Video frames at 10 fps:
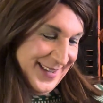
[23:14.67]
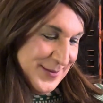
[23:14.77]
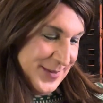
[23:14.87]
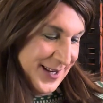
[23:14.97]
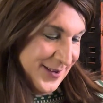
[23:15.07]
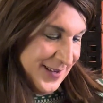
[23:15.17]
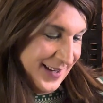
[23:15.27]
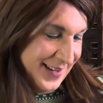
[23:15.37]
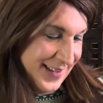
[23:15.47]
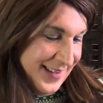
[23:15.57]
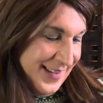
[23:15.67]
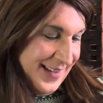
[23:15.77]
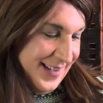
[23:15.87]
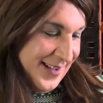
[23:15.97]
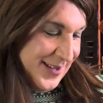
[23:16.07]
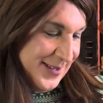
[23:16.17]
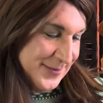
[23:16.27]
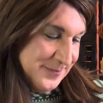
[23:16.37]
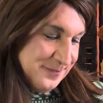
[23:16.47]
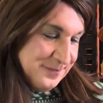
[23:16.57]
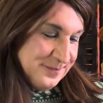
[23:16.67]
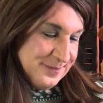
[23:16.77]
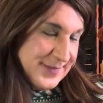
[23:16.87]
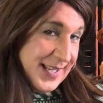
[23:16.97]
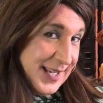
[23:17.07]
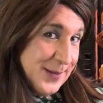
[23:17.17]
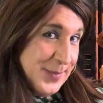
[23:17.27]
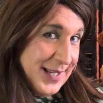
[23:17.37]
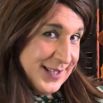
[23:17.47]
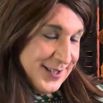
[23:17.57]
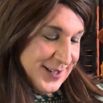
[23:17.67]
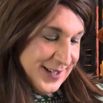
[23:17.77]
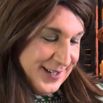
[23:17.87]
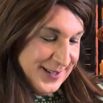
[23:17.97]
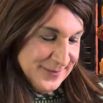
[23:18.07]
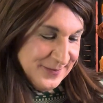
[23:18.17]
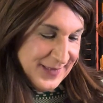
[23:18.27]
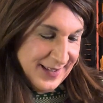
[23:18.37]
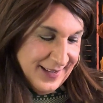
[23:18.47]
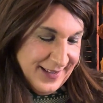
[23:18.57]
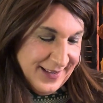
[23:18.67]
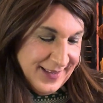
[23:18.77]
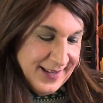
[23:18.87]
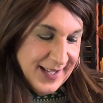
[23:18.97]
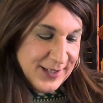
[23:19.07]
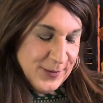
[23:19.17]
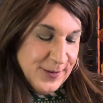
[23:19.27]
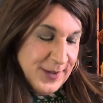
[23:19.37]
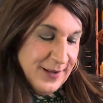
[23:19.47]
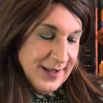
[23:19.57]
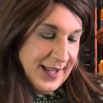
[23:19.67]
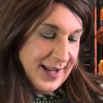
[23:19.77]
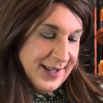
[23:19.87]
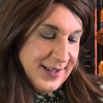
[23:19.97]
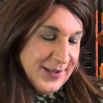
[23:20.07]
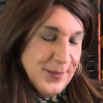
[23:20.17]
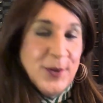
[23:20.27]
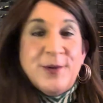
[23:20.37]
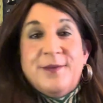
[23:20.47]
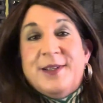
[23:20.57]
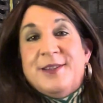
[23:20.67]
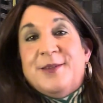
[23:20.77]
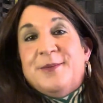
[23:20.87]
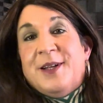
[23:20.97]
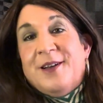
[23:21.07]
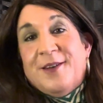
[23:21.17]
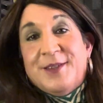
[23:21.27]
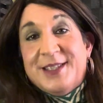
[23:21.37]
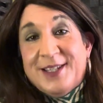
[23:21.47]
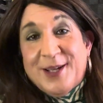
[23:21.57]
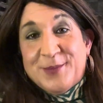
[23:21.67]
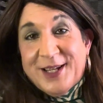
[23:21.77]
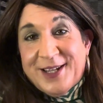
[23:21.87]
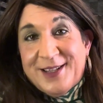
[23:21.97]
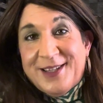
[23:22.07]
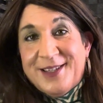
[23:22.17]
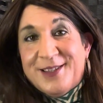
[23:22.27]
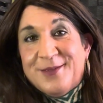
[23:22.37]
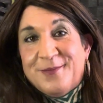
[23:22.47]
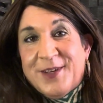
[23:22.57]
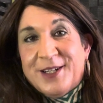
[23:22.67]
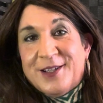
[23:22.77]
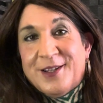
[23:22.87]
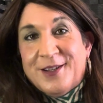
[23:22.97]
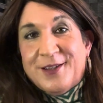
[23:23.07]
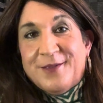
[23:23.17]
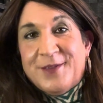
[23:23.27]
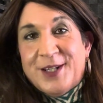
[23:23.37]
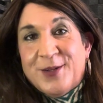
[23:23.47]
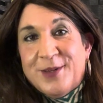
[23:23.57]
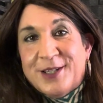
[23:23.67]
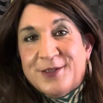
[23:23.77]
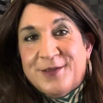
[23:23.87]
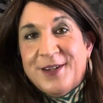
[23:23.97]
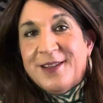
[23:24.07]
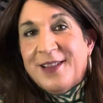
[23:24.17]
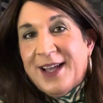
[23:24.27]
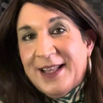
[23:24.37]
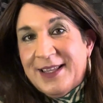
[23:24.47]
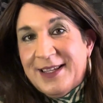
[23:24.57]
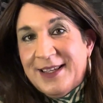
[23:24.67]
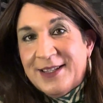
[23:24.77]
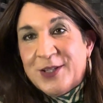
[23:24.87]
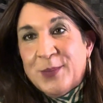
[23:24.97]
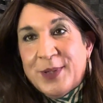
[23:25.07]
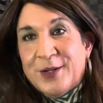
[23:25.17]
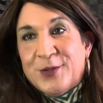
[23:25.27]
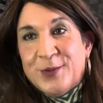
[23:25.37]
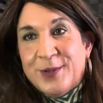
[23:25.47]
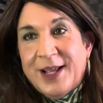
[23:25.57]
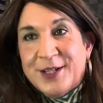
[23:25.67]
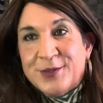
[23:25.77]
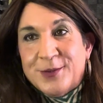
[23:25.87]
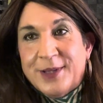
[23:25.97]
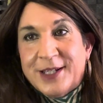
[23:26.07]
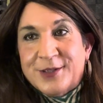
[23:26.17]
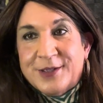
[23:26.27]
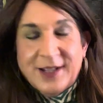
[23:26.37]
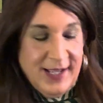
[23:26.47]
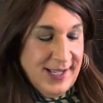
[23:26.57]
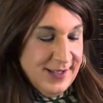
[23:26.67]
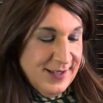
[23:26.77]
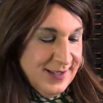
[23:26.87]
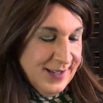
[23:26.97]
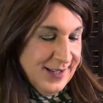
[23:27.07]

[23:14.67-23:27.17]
But anyway, and getting pins stuck in it. The next one we look at is Emotivism, and obviously I'm taking these video lectures very lightly as compared to an actual lecture class.